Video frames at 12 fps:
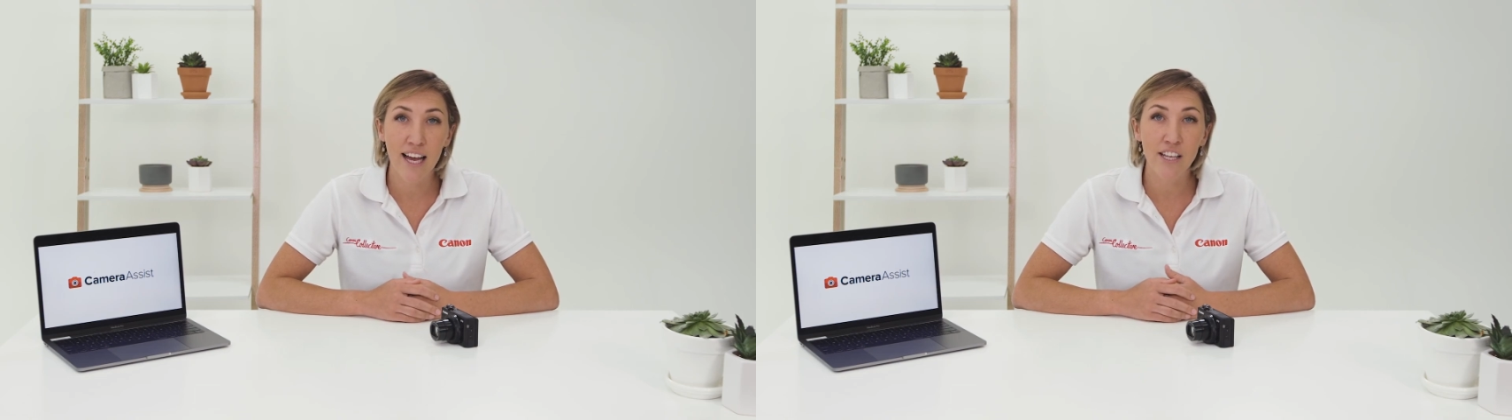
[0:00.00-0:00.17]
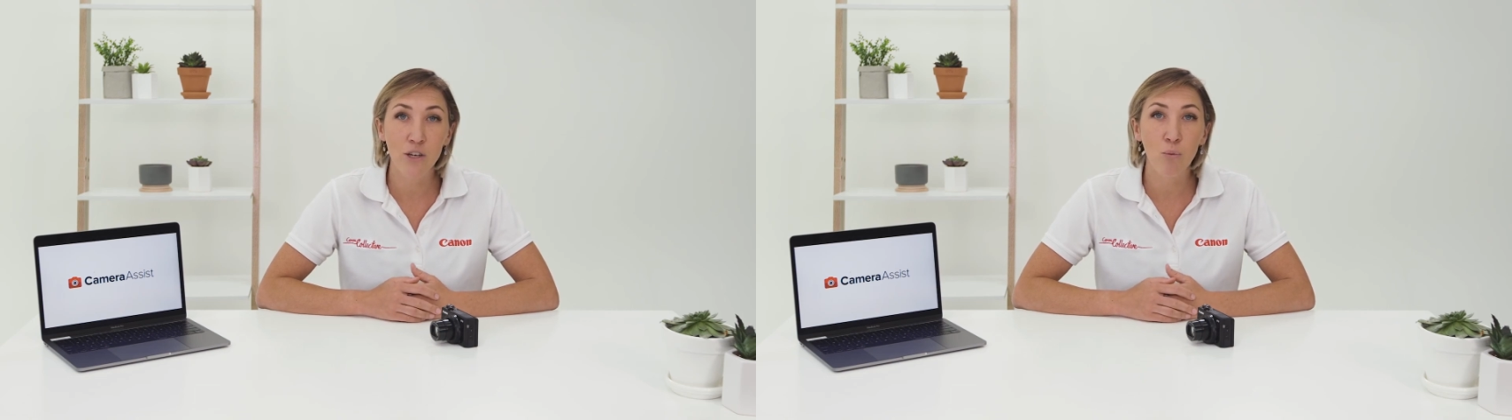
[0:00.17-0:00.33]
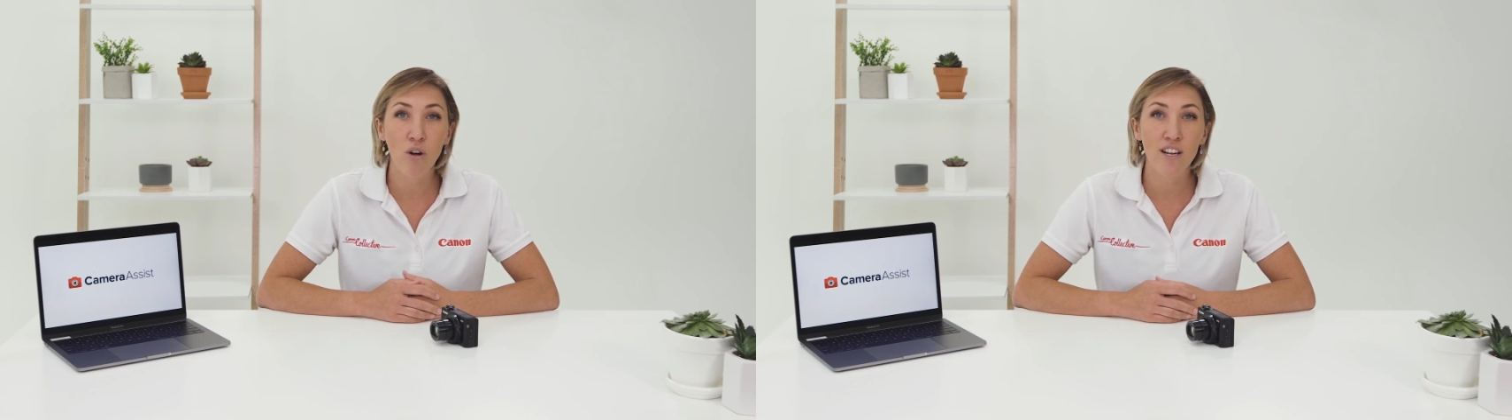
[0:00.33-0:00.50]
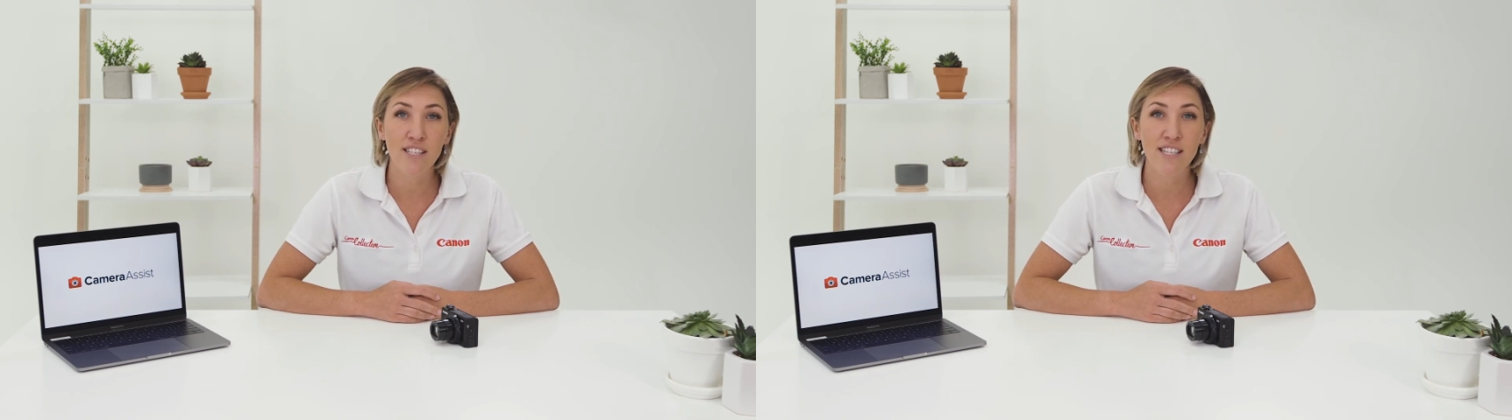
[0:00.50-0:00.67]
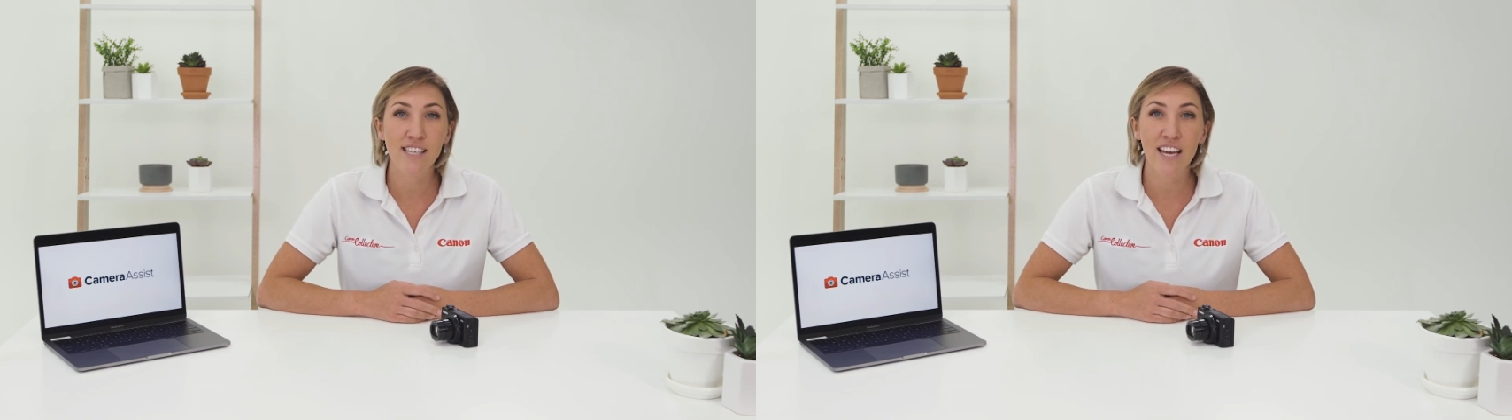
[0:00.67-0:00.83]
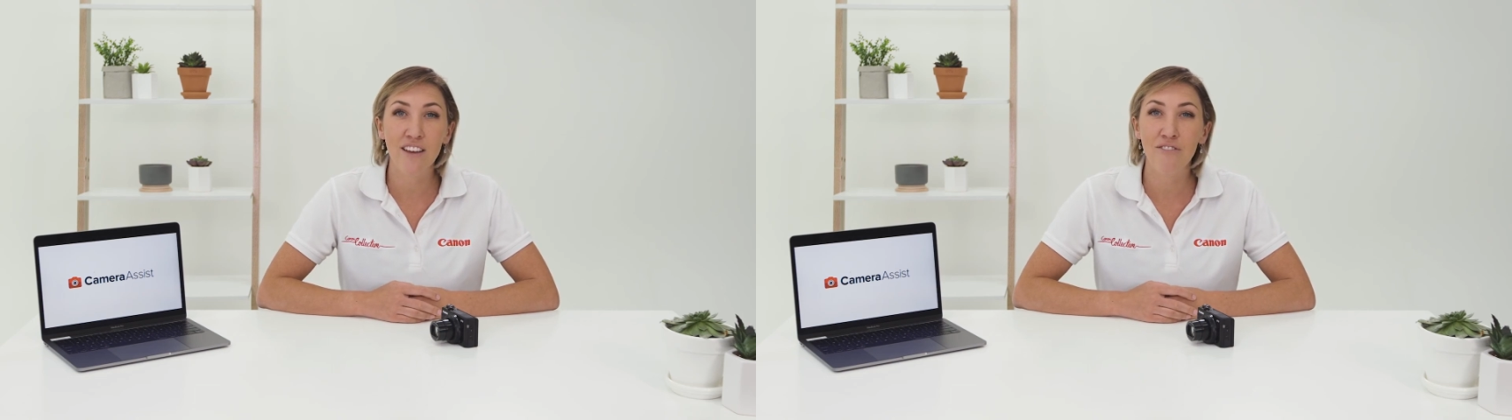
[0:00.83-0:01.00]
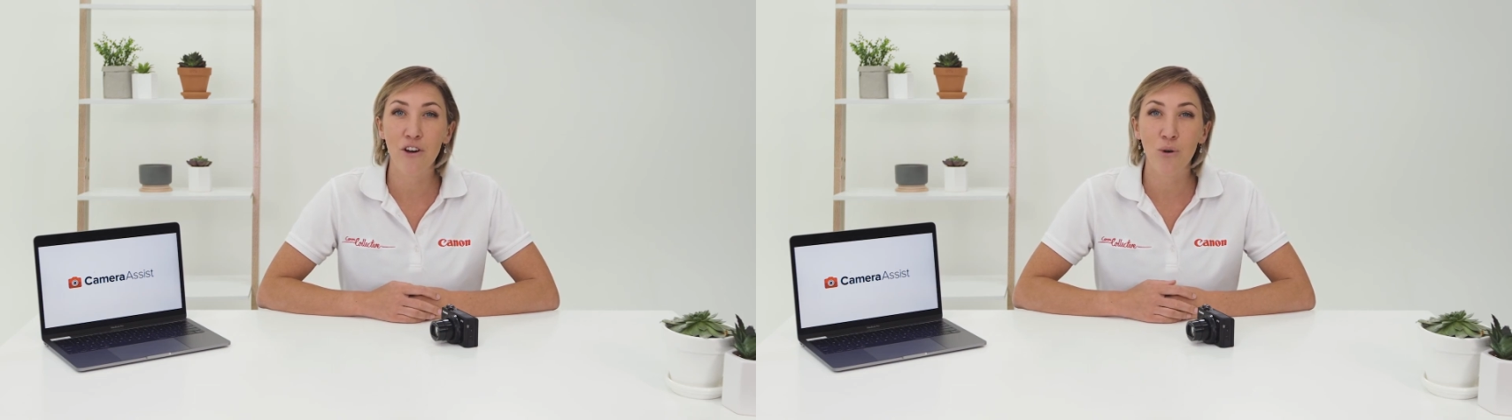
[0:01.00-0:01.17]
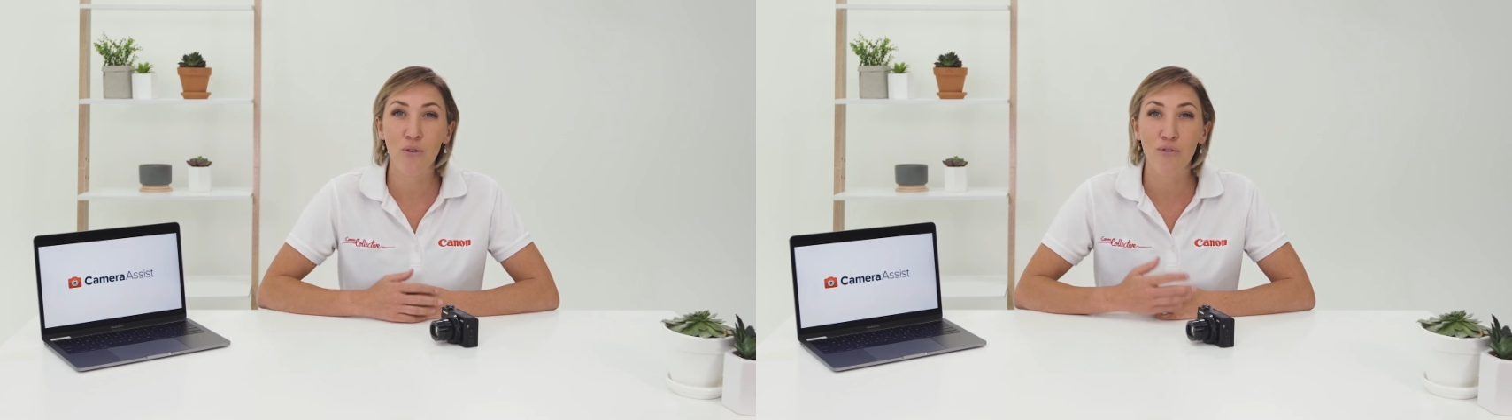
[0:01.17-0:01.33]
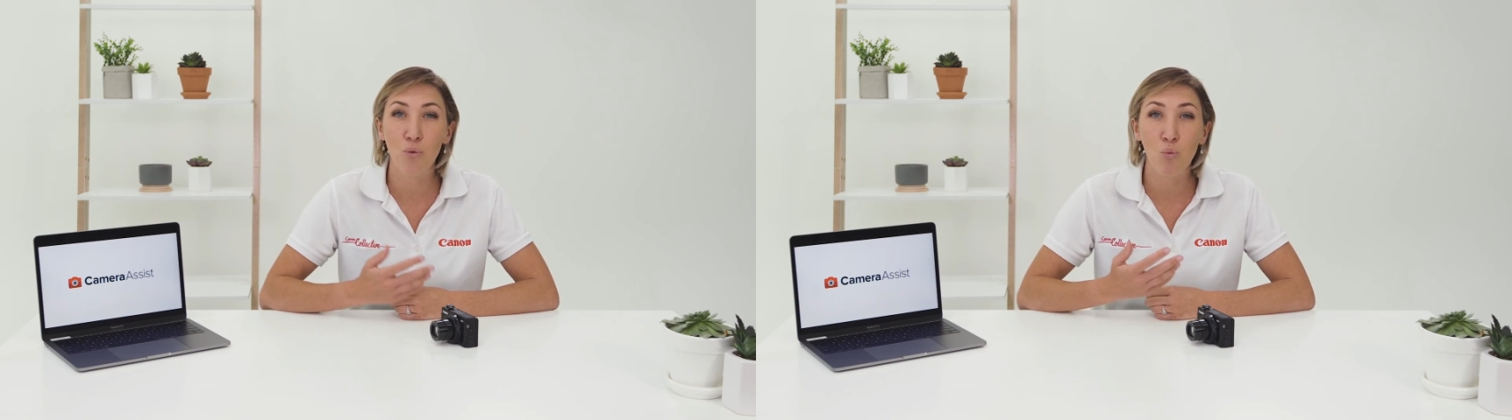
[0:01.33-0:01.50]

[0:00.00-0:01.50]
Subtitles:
and you wanted to take a photo of a